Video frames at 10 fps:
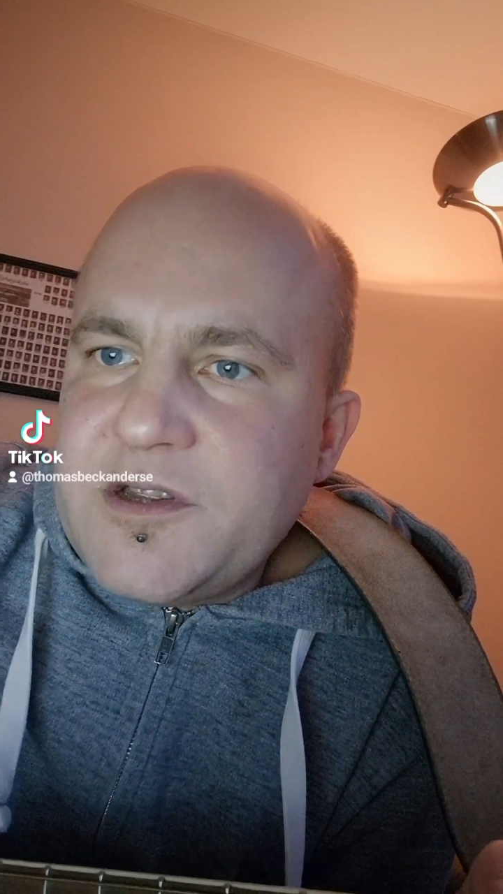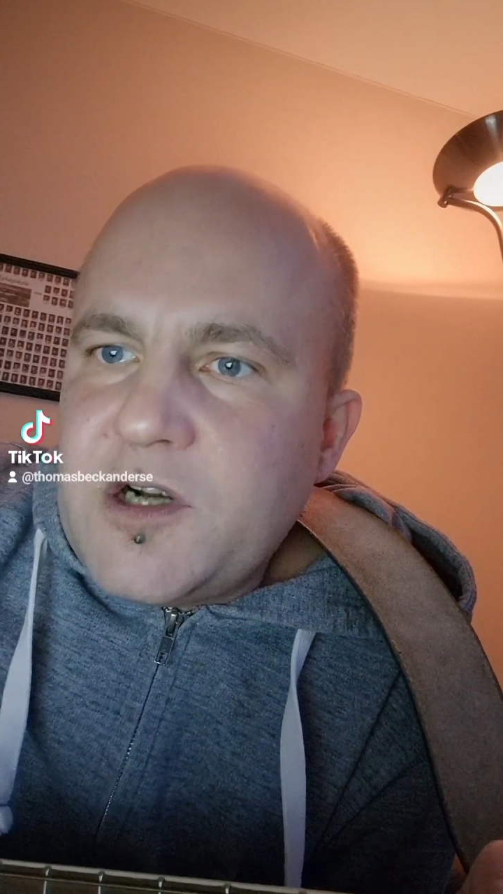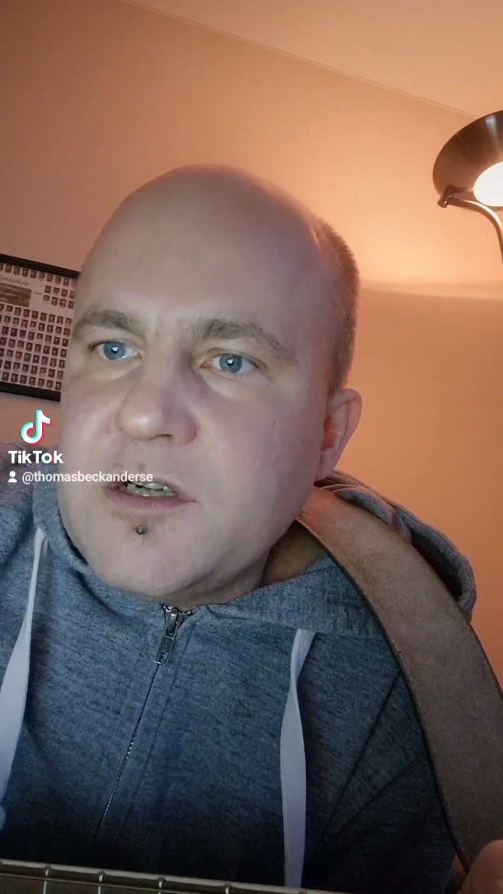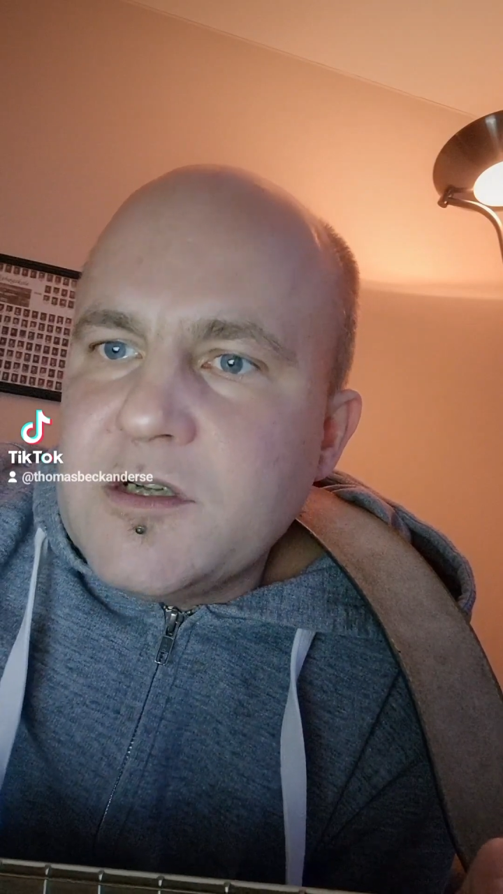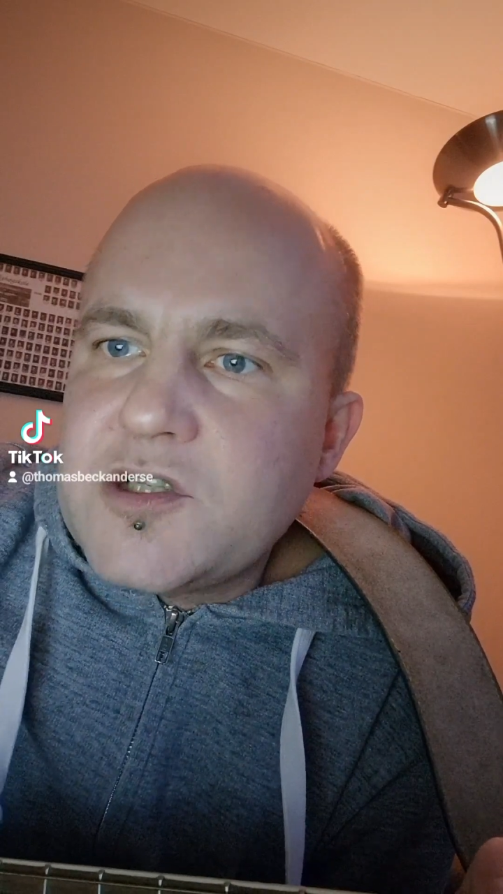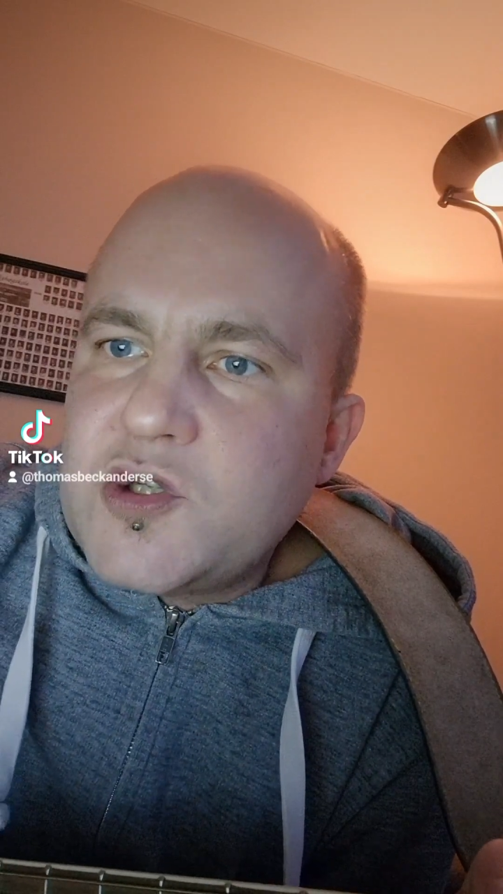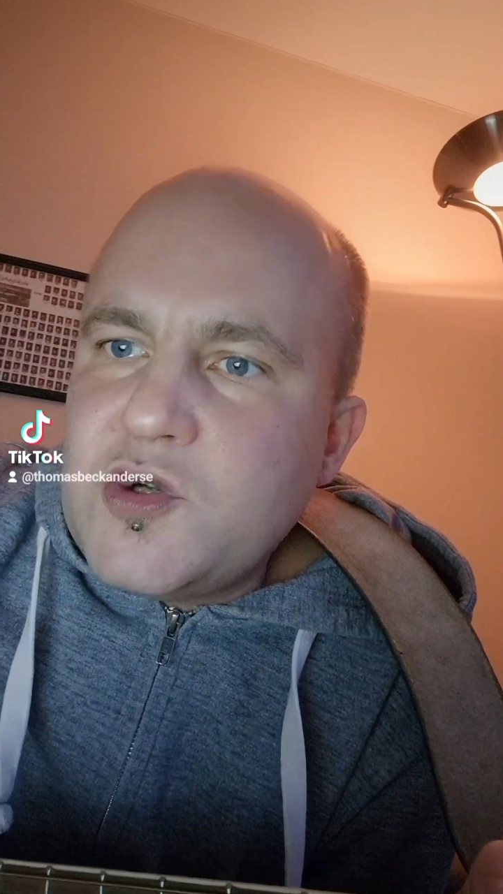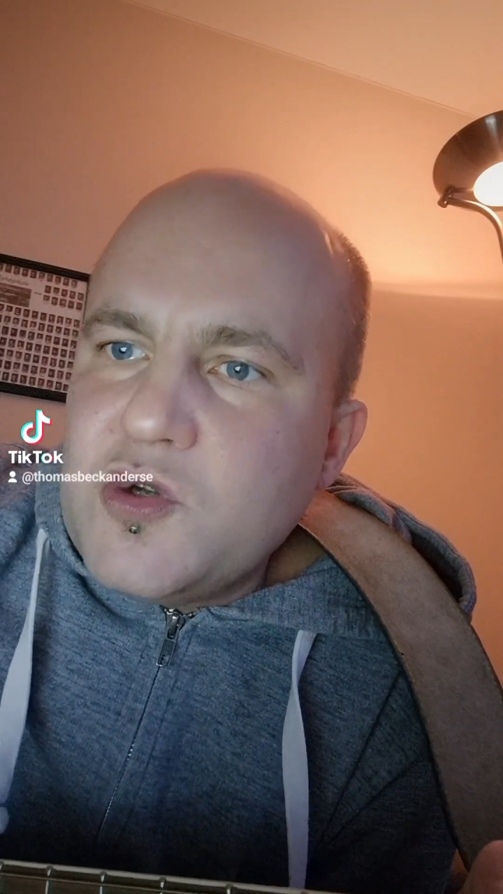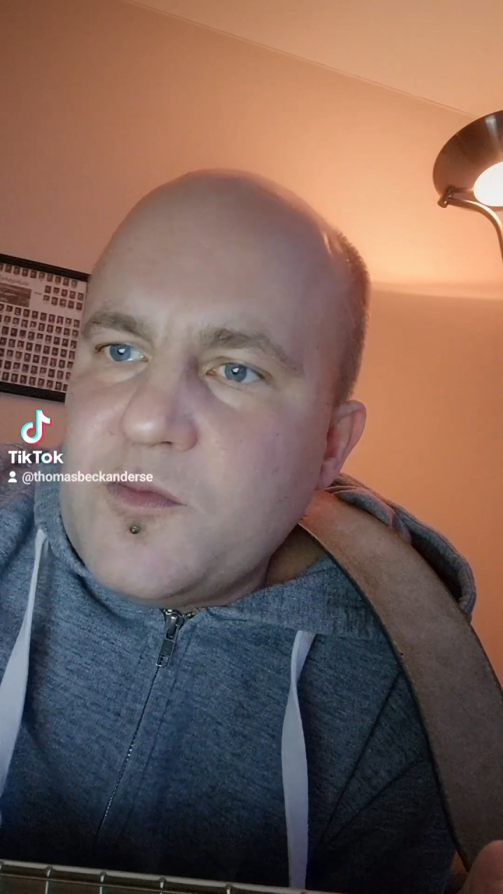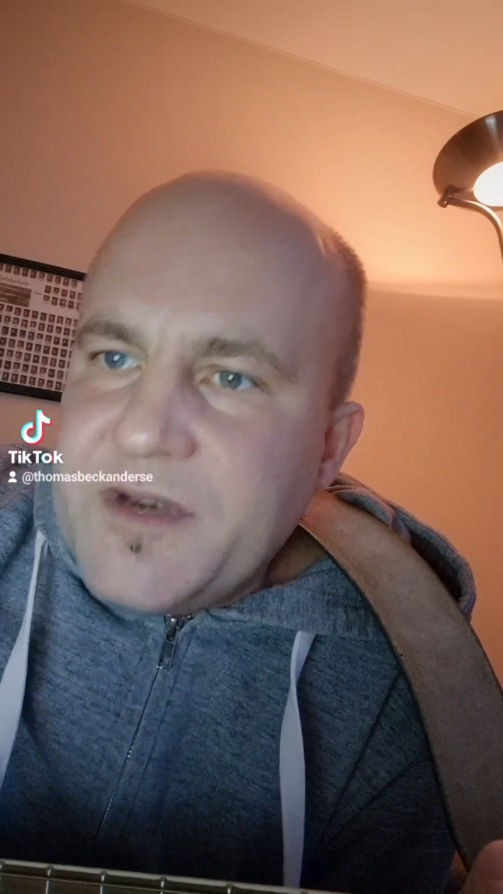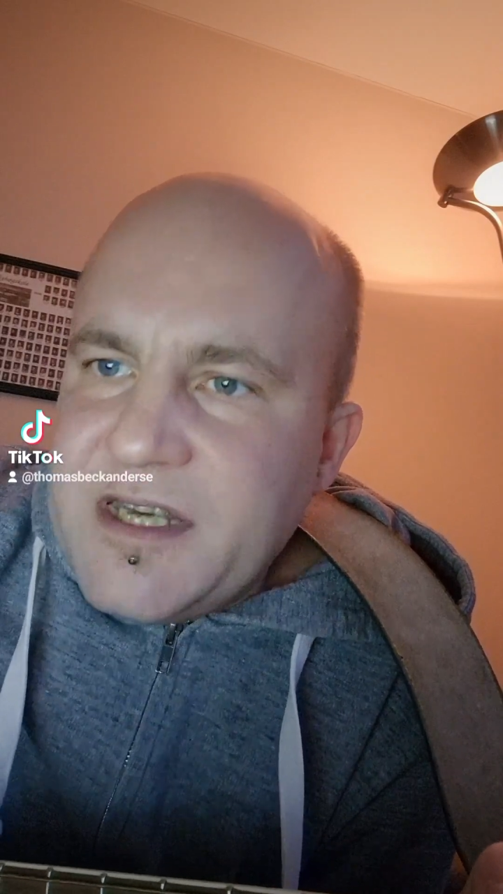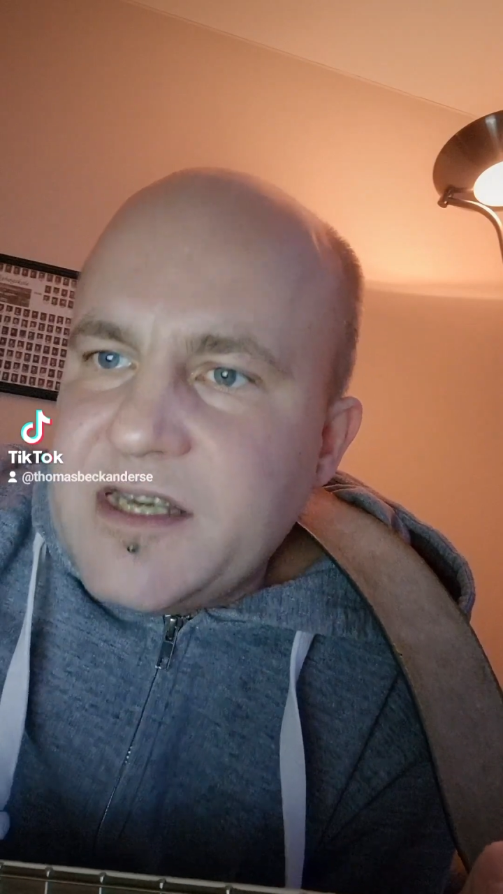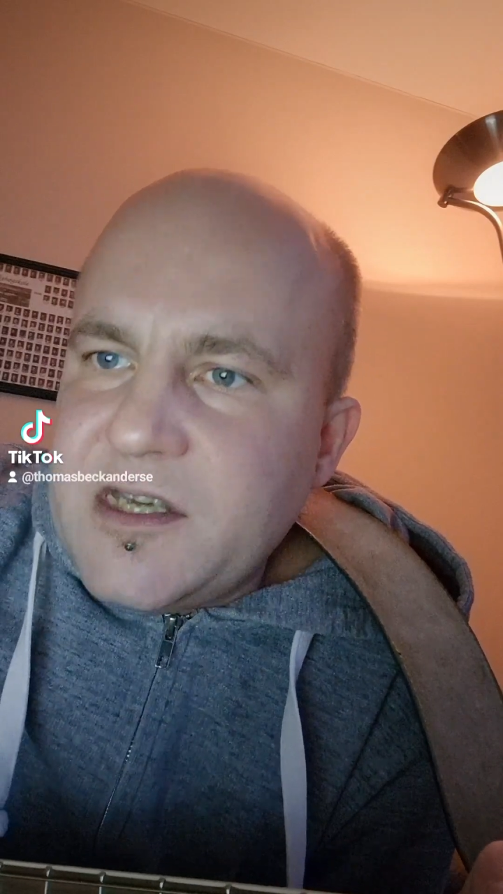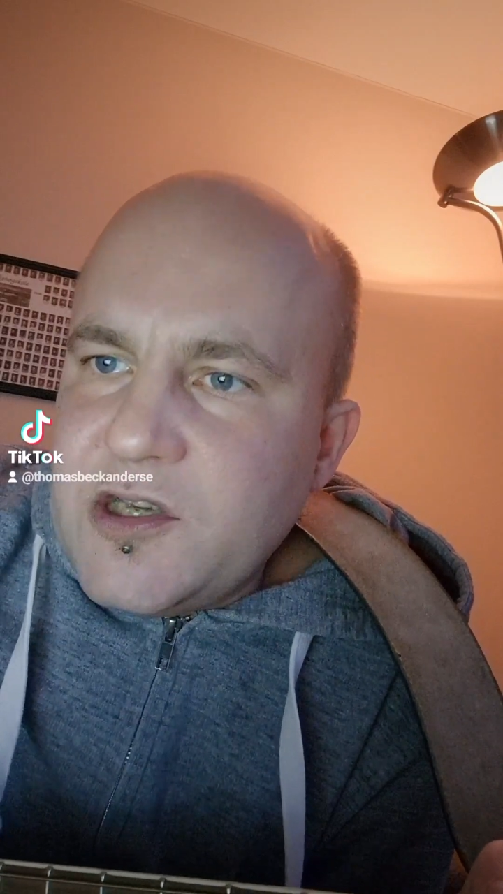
cause to me